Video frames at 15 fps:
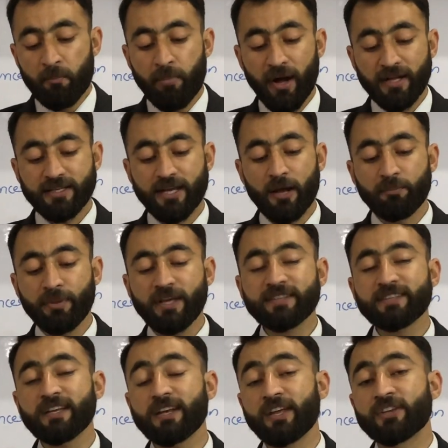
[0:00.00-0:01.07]
But
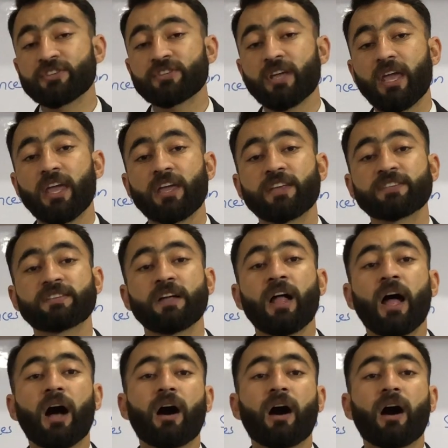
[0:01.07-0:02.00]
complex sentence is